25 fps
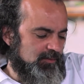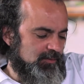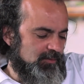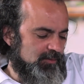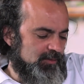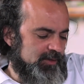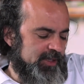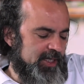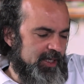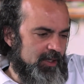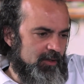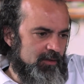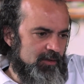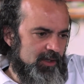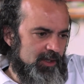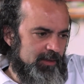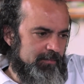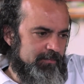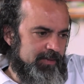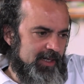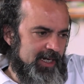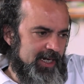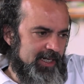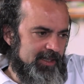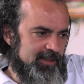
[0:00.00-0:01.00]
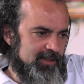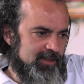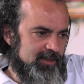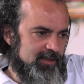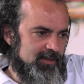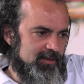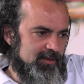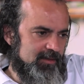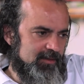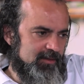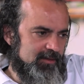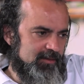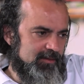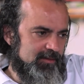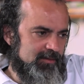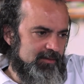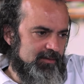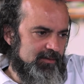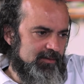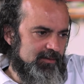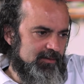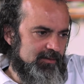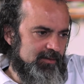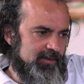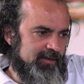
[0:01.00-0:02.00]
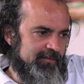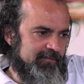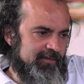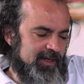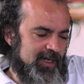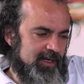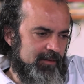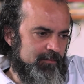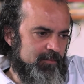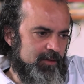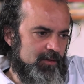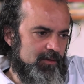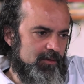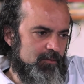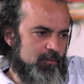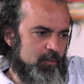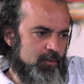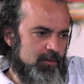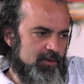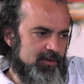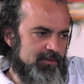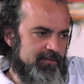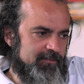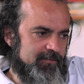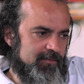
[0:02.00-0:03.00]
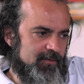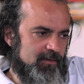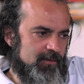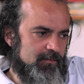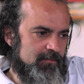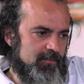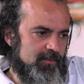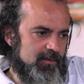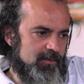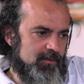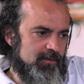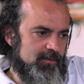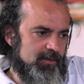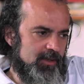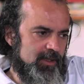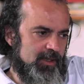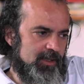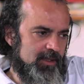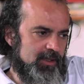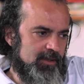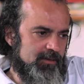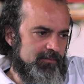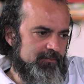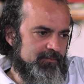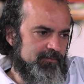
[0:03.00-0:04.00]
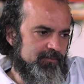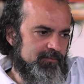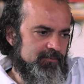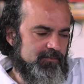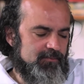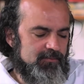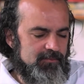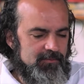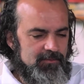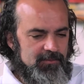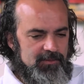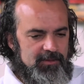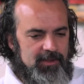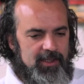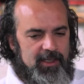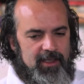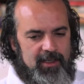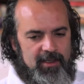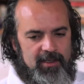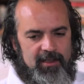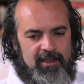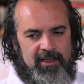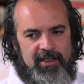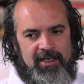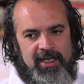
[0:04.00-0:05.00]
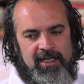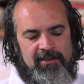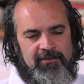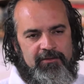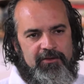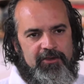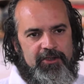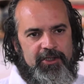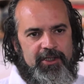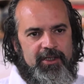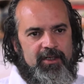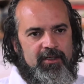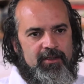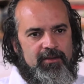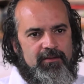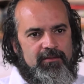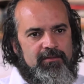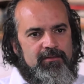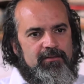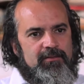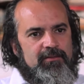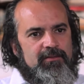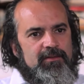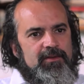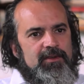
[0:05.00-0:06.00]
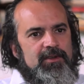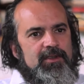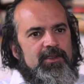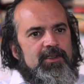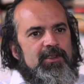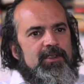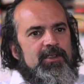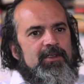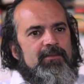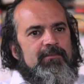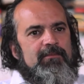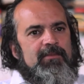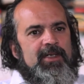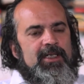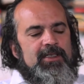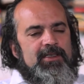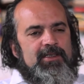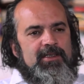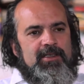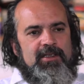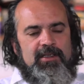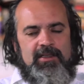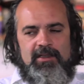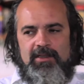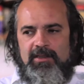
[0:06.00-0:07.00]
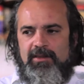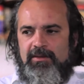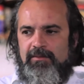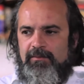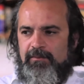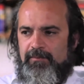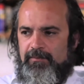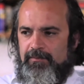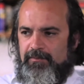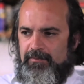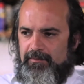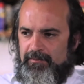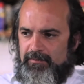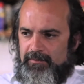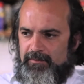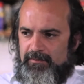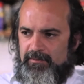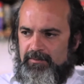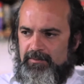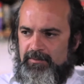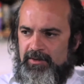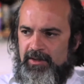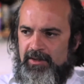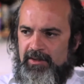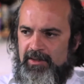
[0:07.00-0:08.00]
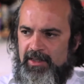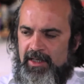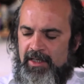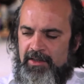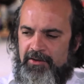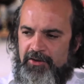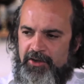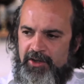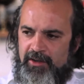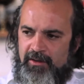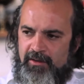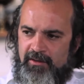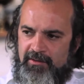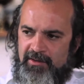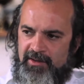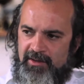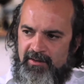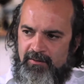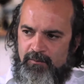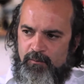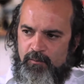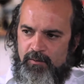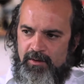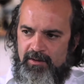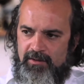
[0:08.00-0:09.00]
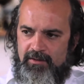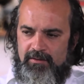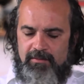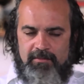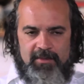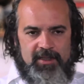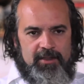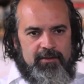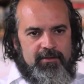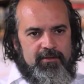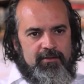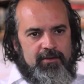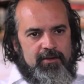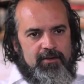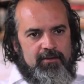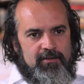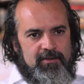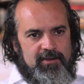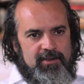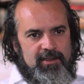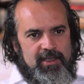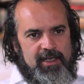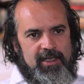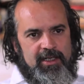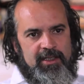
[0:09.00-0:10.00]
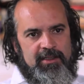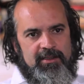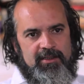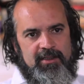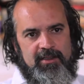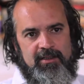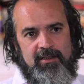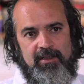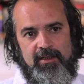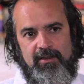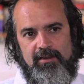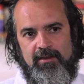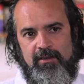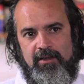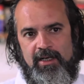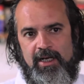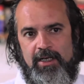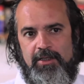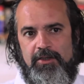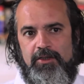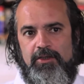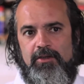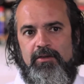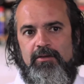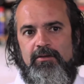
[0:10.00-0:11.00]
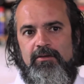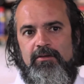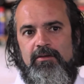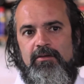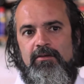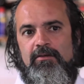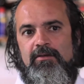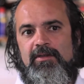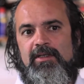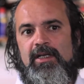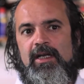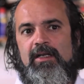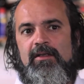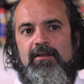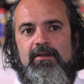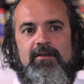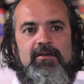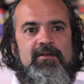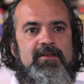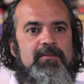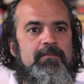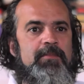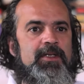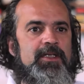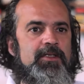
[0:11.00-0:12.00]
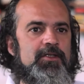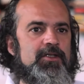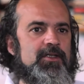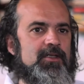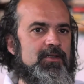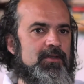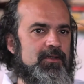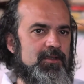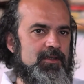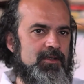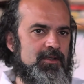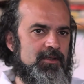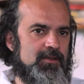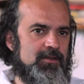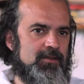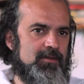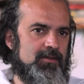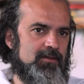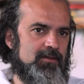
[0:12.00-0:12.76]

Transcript: The only place available was from uh, um, the, an NGO, but uh, this NGO didn't want me to use their internet connection to send those pictures.